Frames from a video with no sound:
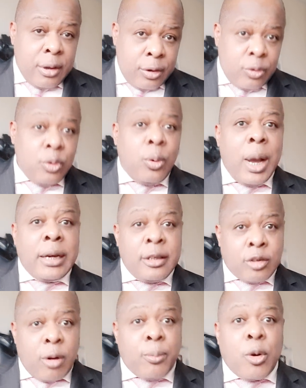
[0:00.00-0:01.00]
A new one
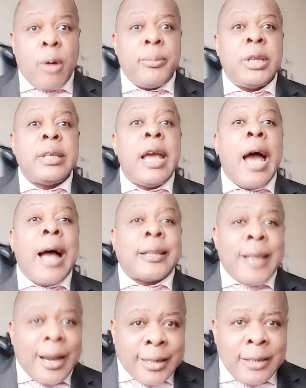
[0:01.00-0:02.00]
is upcoming. They
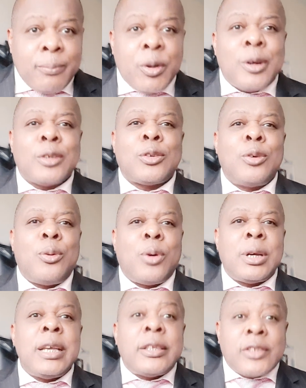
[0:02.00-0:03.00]
attack it because they don't want.